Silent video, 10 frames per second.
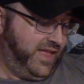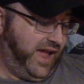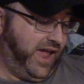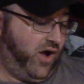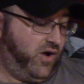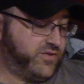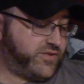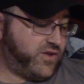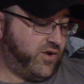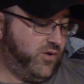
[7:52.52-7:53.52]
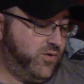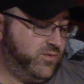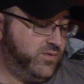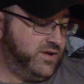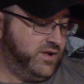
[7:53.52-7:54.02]
I
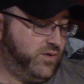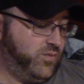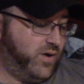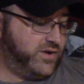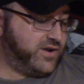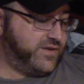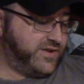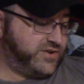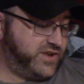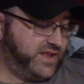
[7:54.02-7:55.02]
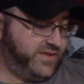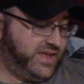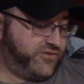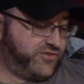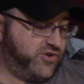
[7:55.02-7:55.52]
also wondered if I should give
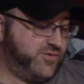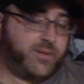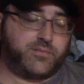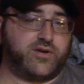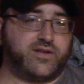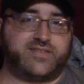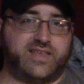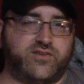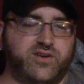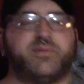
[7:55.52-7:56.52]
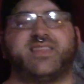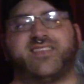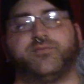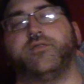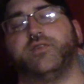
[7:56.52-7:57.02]
each crew member a secret, but
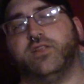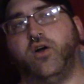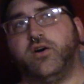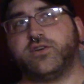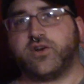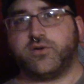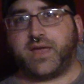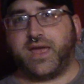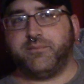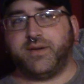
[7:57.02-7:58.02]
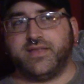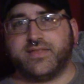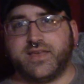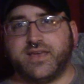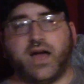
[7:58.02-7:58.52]
that's more of a long-term campaign
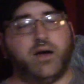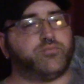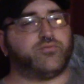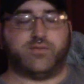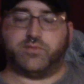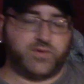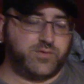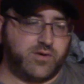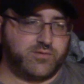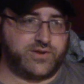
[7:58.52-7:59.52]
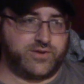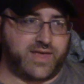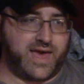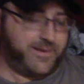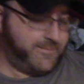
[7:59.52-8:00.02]
thing. I probably won't do
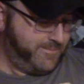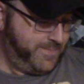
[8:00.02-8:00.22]
that.